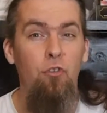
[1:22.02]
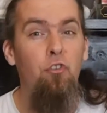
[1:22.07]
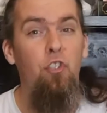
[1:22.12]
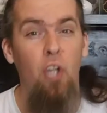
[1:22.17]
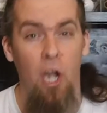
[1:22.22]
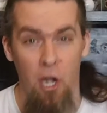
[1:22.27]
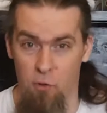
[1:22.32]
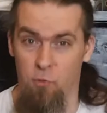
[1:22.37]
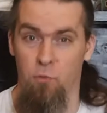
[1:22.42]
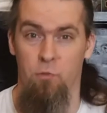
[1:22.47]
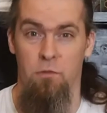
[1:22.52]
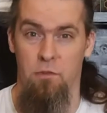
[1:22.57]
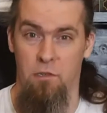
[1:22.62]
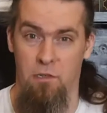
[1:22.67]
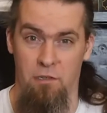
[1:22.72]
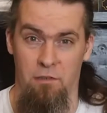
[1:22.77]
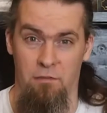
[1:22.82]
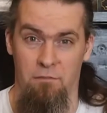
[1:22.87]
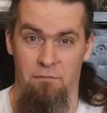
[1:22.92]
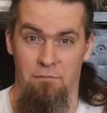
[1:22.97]

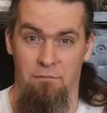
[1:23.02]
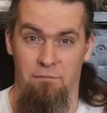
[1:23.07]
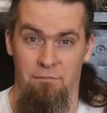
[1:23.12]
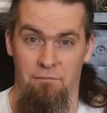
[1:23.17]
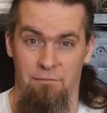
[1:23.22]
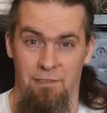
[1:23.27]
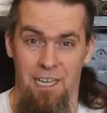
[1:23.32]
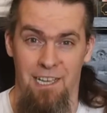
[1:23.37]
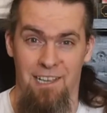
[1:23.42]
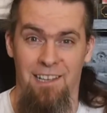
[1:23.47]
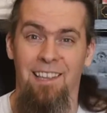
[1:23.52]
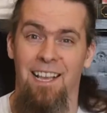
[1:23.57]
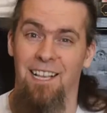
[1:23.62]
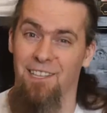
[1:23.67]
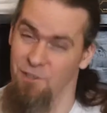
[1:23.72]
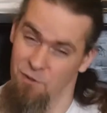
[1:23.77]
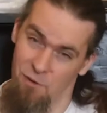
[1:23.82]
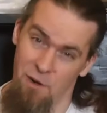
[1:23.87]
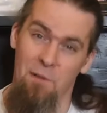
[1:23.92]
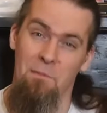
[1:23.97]
don't.
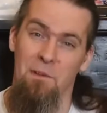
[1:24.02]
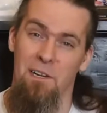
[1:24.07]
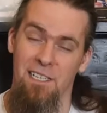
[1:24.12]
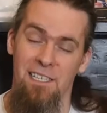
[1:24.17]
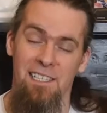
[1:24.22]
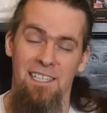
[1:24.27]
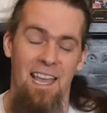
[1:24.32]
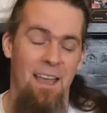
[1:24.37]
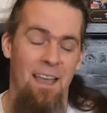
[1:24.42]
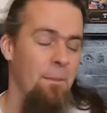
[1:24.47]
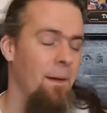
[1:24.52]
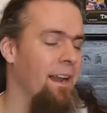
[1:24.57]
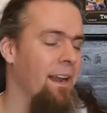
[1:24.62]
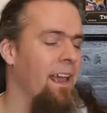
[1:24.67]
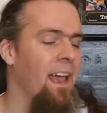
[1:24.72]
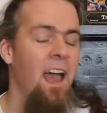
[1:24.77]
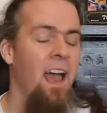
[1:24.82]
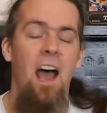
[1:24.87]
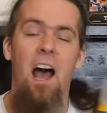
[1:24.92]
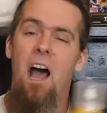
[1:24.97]
That's all I'm going to say
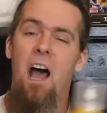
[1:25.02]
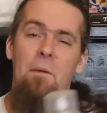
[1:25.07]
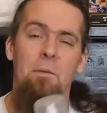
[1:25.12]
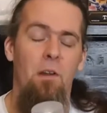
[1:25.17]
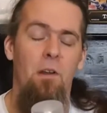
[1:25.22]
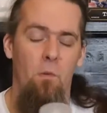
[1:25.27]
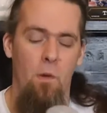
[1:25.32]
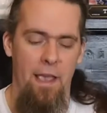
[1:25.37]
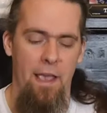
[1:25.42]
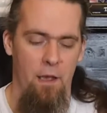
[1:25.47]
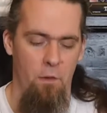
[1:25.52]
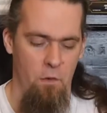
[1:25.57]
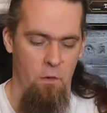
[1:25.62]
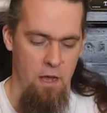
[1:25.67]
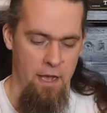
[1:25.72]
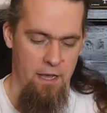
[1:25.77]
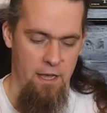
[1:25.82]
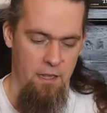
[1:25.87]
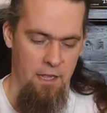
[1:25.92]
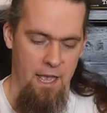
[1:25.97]
about it. I'm going to wait a
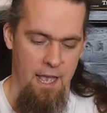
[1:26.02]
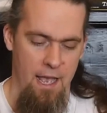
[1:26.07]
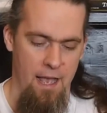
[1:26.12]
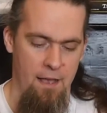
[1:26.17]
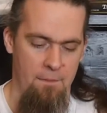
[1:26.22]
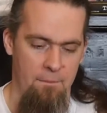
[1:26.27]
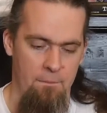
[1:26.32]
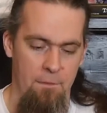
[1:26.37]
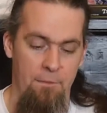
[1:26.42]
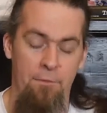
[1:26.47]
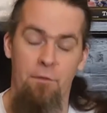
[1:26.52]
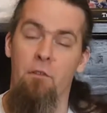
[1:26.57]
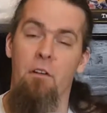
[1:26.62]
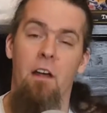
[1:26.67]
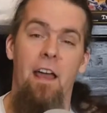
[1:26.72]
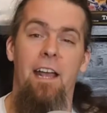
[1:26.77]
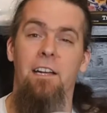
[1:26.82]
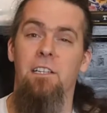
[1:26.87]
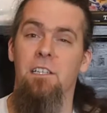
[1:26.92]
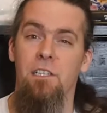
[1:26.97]
while before
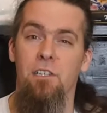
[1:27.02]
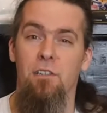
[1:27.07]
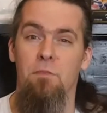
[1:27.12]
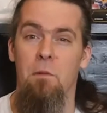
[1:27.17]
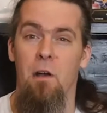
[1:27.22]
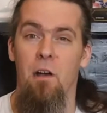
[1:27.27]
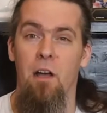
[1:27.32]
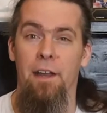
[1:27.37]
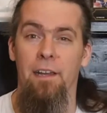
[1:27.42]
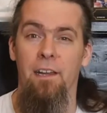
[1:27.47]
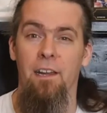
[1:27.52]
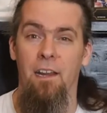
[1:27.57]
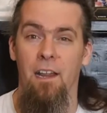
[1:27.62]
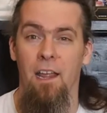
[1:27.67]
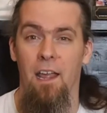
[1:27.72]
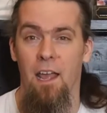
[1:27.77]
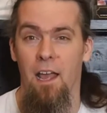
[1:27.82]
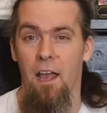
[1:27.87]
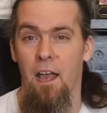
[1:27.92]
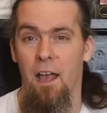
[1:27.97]
I actually do mine,
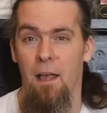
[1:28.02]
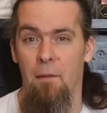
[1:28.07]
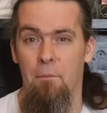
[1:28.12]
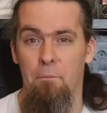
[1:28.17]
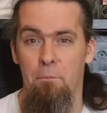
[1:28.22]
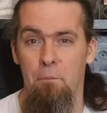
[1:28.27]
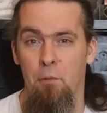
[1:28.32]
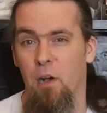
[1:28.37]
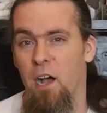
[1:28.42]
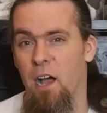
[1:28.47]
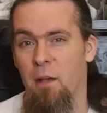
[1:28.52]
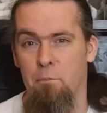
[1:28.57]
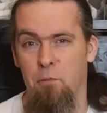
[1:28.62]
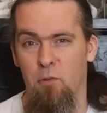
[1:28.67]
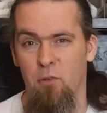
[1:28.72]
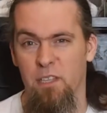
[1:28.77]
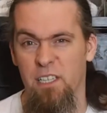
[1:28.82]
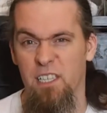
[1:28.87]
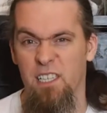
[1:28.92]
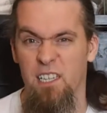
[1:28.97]
but I
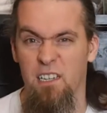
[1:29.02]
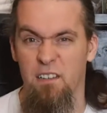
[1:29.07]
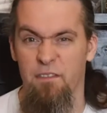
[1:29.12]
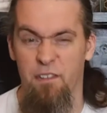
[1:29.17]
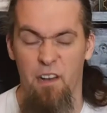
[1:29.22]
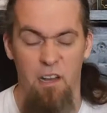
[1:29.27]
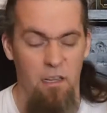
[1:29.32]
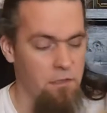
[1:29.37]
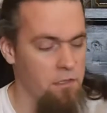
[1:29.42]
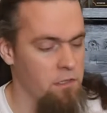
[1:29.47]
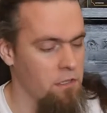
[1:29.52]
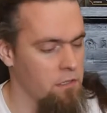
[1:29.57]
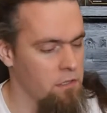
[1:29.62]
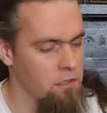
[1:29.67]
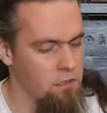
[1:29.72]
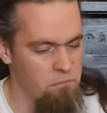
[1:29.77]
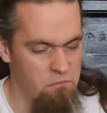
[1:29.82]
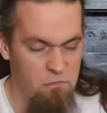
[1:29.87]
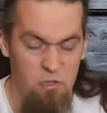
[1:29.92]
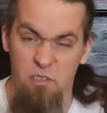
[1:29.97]
bought this in advance
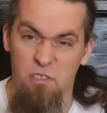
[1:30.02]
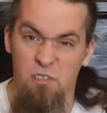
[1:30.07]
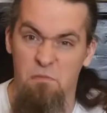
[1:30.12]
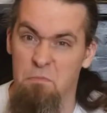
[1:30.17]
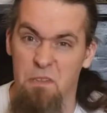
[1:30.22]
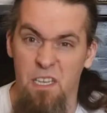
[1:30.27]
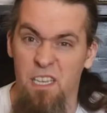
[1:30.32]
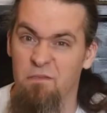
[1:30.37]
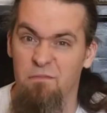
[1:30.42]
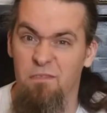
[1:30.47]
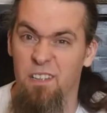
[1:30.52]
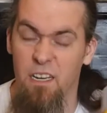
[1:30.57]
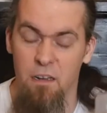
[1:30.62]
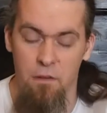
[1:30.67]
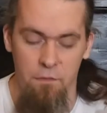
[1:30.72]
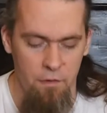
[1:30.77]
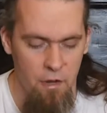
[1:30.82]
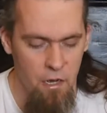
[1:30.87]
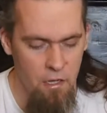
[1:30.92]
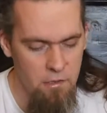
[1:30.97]
just to be in
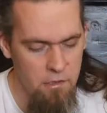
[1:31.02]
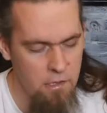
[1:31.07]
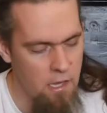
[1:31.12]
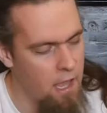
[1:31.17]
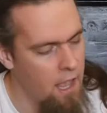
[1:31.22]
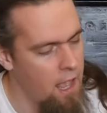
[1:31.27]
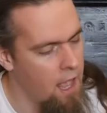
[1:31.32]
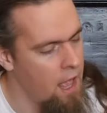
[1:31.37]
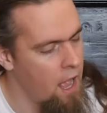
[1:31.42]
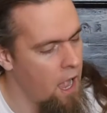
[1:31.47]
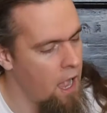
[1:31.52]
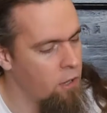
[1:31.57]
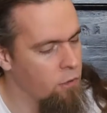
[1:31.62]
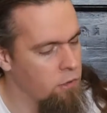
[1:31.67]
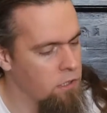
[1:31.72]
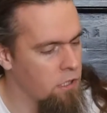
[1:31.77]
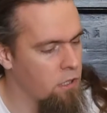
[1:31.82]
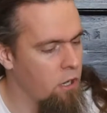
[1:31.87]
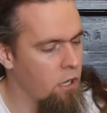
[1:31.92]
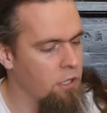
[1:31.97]
advance. I
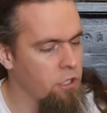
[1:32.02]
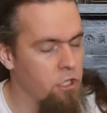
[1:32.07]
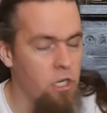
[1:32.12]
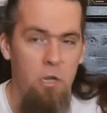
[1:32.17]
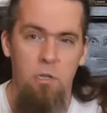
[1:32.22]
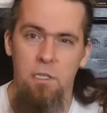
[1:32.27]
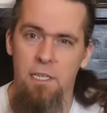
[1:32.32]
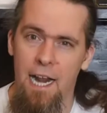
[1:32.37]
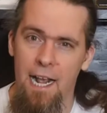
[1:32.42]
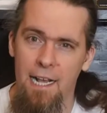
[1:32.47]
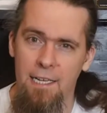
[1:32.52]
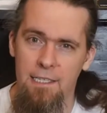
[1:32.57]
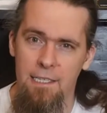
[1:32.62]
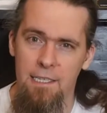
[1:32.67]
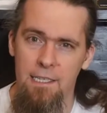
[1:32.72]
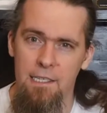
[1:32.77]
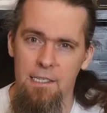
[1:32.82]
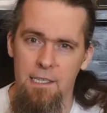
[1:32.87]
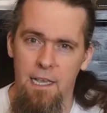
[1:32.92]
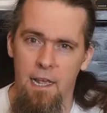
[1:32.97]
also got the Chosen
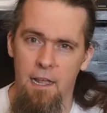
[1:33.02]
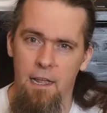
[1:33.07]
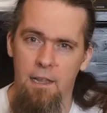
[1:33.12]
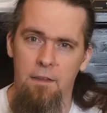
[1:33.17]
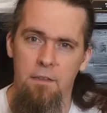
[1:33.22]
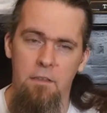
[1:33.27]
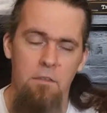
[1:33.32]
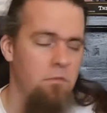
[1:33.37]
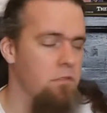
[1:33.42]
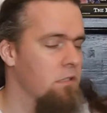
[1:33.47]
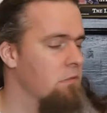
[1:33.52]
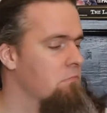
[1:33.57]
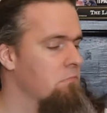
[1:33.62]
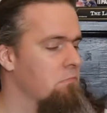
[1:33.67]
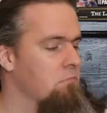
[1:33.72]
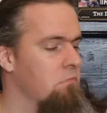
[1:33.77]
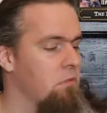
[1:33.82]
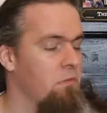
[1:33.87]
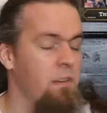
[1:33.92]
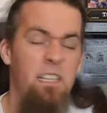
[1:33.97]
Axes, and
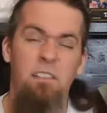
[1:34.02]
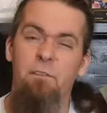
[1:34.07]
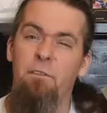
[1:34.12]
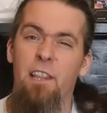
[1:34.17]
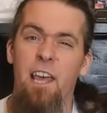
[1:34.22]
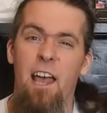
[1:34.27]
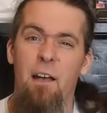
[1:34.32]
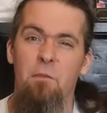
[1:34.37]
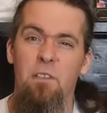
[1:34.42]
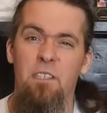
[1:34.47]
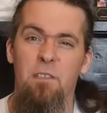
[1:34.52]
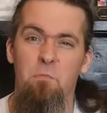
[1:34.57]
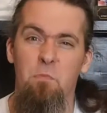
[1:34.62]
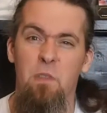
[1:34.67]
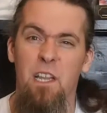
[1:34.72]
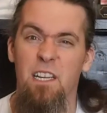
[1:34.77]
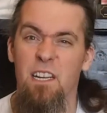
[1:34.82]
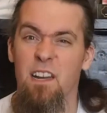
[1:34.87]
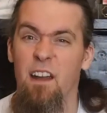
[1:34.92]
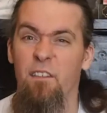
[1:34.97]
the reason for that was
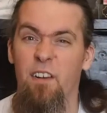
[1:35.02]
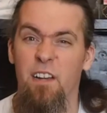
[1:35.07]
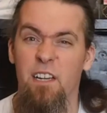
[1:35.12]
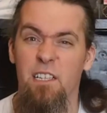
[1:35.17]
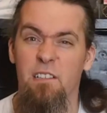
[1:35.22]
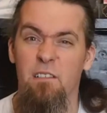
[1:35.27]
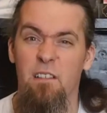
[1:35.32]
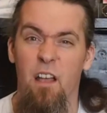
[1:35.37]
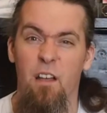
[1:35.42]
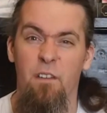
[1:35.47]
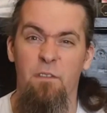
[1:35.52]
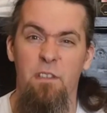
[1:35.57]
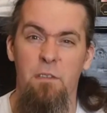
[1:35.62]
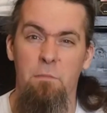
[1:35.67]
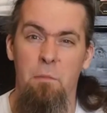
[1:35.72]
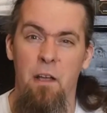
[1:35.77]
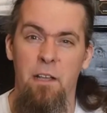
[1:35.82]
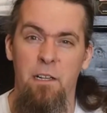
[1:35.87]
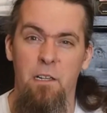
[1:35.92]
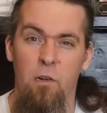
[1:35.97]
they didn't have any of
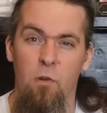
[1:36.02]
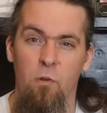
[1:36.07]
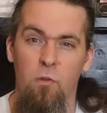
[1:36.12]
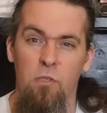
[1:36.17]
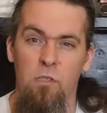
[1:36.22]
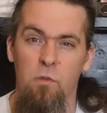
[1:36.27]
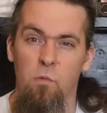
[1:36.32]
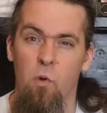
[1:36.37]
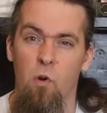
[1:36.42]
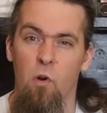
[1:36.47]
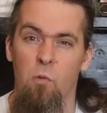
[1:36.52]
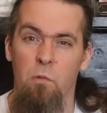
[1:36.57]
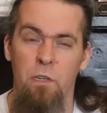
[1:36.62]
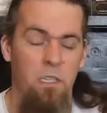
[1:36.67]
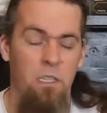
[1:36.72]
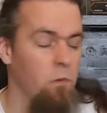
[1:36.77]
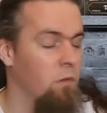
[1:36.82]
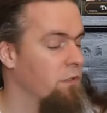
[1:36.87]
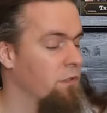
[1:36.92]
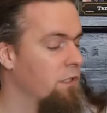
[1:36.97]
Spike Claw's Swarm,
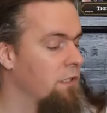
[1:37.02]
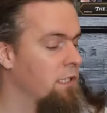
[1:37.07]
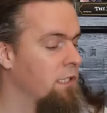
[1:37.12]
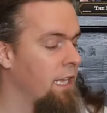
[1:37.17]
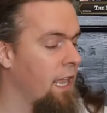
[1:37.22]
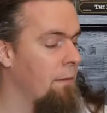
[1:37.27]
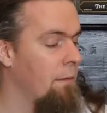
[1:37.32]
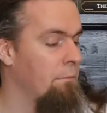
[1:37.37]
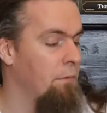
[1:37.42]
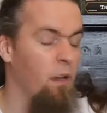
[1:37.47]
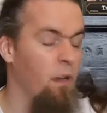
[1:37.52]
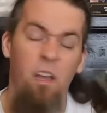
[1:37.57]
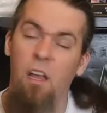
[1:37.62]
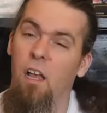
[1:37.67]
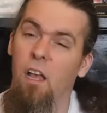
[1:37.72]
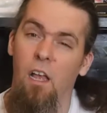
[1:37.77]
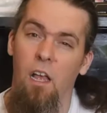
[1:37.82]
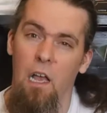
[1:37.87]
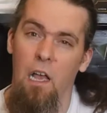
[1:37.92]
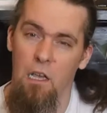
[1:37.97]
which I wanted to get,
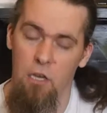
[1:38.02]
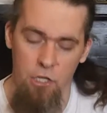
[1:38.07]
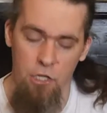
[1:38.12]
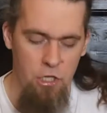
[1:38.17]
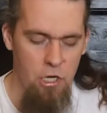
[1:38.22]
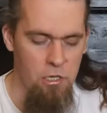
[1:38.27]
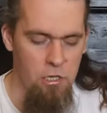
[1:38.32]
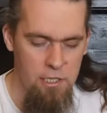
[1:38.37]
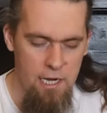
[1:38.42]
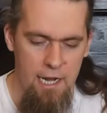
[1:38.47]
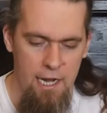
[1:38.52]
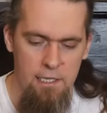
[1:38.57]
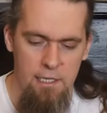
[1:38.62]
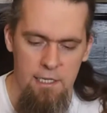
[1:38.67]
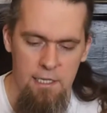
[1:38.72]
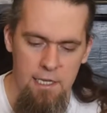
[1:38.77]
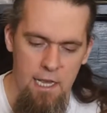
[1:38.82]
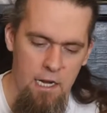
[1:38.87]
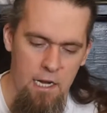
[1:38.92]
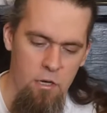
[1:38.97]
but I got the Chosen
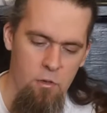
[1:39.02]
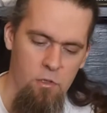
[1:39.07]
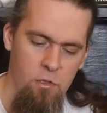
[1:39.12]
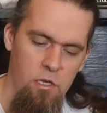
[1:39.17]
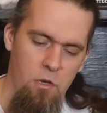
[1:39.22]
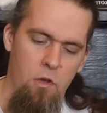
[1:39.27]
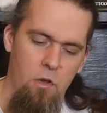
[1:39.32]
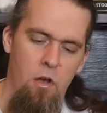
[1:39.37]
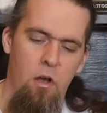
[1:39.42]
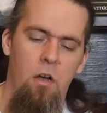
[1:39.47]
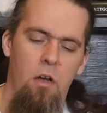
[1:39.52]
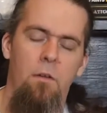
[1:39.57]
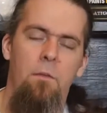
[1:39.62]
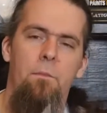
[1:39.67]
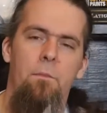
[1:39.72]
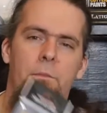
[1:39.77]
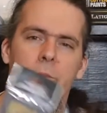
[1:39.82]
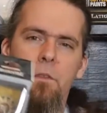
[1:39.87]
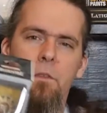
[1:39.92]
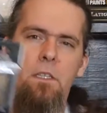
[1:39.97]
Axes, and I also
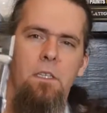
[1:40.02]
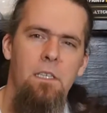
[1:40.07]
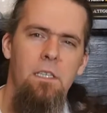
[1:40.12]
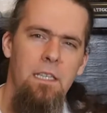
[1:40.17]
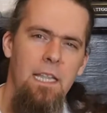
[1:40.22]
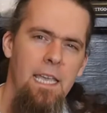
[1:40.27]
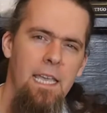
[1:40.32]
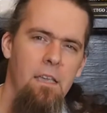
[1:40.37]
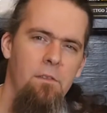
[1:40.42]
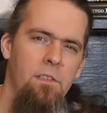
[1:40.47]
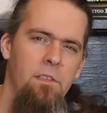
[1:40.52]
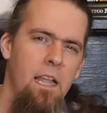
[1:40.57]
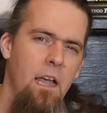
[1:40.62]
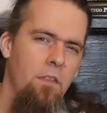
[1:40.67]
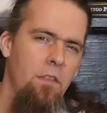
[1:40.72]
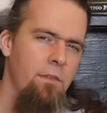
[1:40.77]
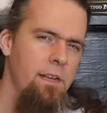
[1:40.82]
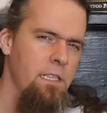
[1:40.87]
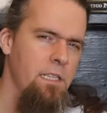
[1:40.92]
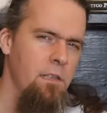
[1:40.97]
got the sleeves.
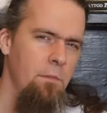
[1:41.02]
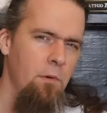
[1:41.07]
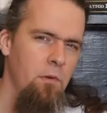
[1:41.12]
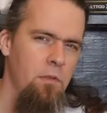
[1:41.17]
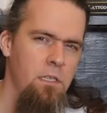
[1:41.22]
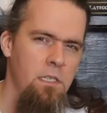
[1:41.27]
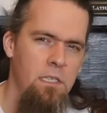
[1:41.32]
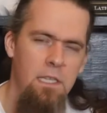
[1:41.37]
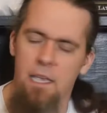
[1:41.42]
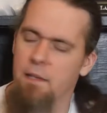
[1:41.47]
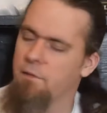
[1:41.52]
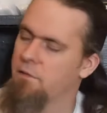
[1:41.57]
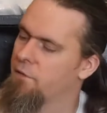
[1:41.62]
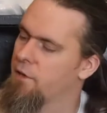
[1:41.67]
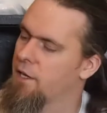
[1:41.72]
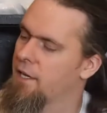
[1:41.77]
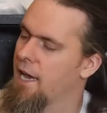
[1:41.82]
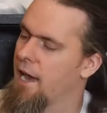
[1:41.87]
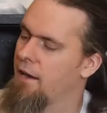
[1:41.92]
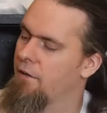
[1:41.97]
Now the reason I bought the sleeves
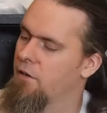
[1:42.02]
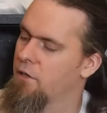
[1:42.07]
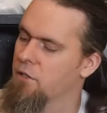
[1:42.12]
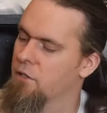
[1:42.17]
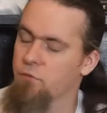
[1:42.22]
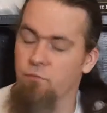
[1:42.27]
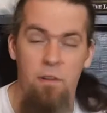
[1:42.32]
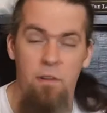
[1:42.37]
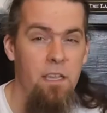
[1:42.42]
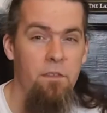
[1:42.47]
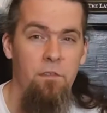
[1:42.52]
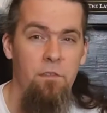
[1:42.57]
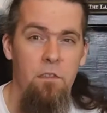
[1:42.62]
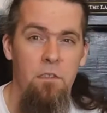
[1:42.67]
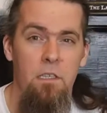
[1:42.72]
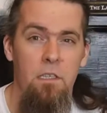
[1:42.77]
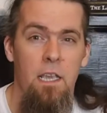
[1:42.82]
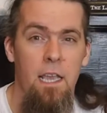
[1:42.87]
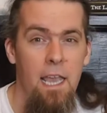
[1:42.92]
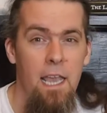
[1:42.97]
for Garrett's Reavers